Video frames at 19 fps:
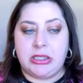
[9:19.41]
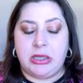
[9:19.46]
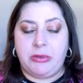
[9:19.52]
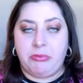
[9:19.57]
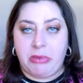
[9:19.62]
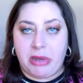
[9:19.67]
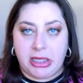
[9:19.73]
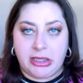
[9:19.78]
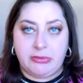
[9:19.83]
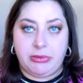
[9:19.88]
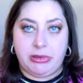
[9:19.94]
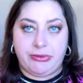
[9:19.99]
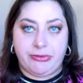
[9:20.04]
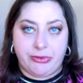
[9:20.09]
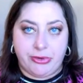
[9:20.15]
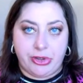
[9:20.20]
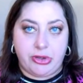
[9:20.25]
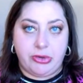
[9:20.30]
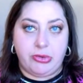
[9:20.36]
it might be
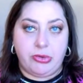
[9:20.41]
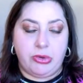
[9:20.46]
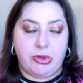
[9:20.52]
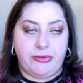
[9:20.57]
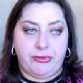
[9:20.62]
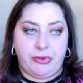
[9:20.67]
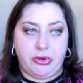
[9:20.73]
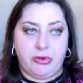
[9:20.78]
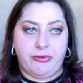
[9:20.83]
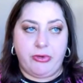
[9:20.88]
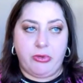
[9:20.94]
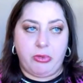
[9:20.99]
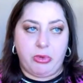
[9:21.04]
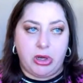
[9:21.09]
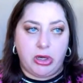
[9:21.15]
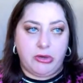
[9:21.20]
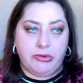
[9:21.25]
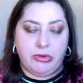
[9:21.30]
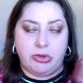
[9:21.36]
for you if you're from
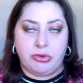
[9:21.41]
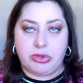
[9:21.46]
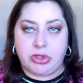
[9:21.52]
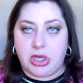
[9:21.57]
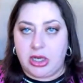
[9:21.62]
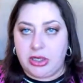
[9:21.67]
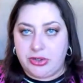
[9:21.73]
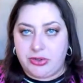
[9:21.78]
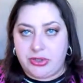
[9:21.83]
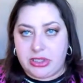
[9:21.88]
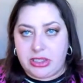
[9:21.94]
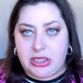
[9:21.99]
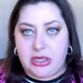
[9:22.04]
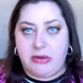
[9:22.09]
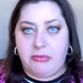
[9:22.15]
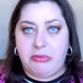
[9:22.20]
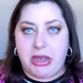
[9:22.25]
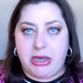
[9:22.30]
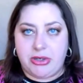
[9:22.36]
one of those countries that
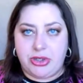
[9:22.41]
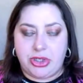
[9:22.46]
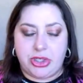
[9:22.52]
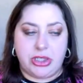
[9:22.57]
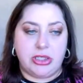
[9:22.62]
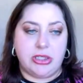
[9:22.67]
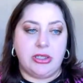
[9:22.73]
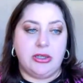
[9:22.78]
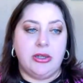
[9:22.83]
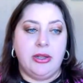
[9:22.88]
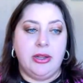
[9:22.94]
I mentioned.